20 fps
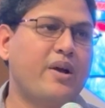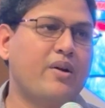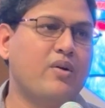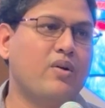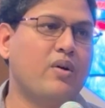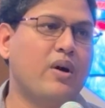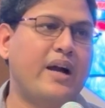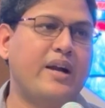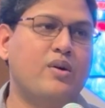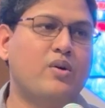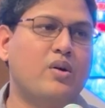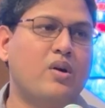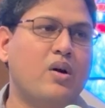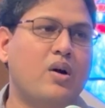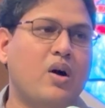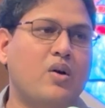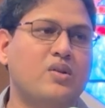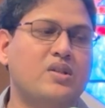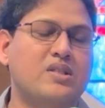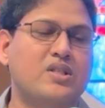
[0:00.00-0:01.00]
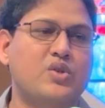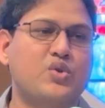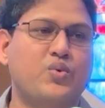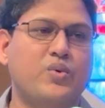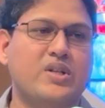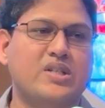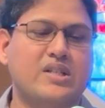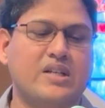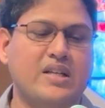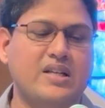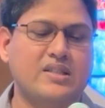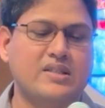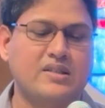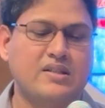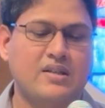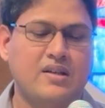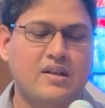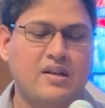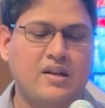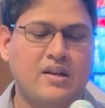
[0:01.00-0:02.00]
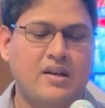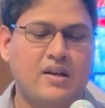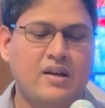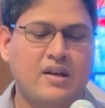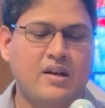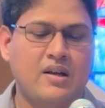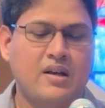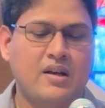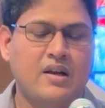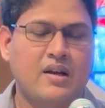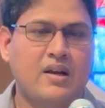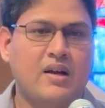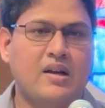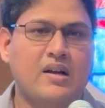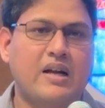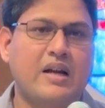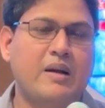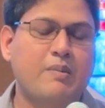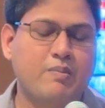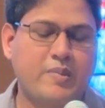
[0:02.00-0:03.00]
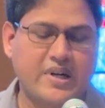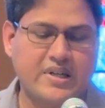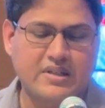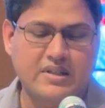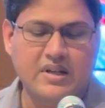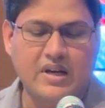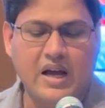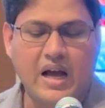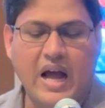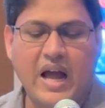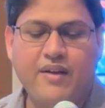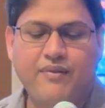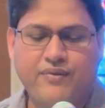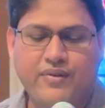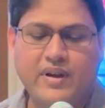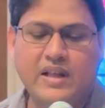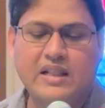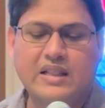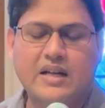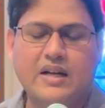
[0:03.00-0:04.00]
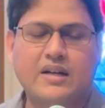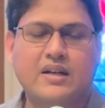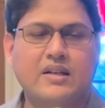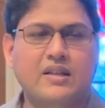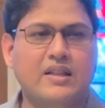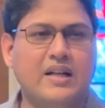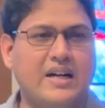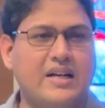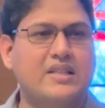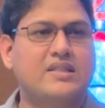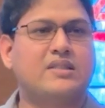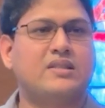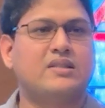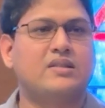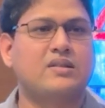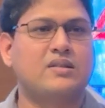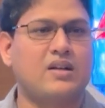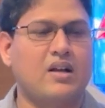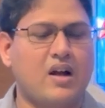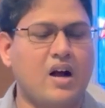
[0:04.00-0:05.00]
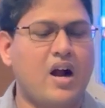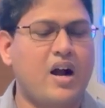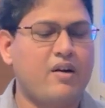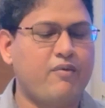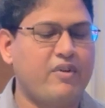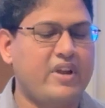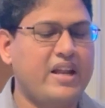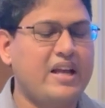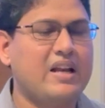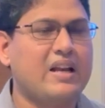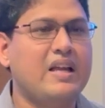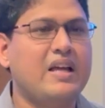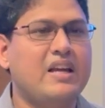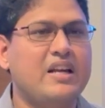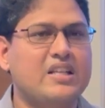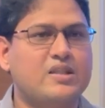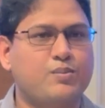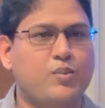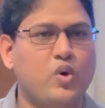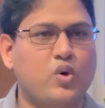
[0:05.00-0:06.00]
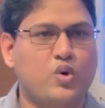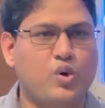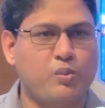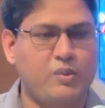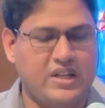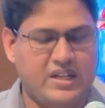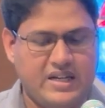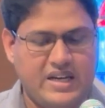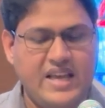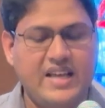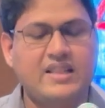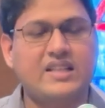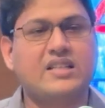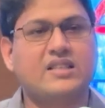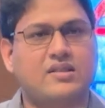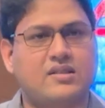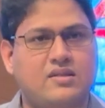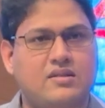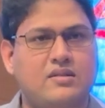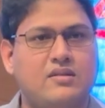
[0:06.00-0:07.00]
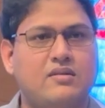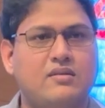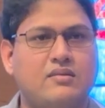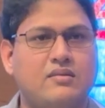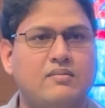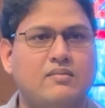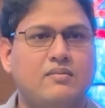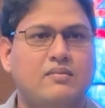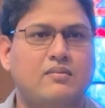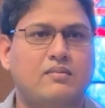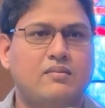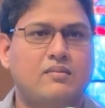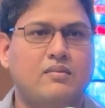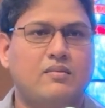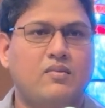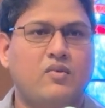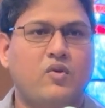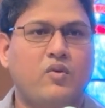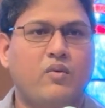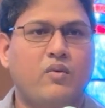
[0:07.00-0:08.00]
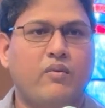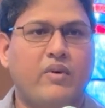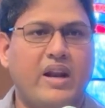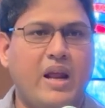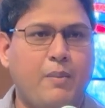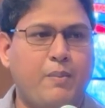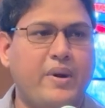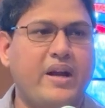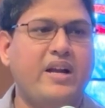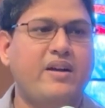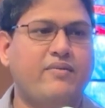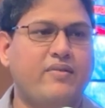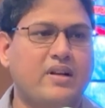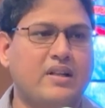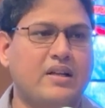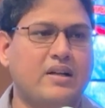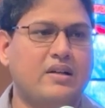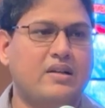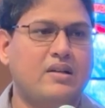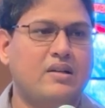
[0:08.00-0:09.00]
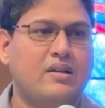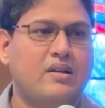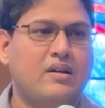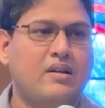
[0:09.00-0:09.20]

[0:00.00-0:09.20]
I go, I don't know how the situation is. But I feel that is God very clearly spoke to me, take this, when I prayed for that.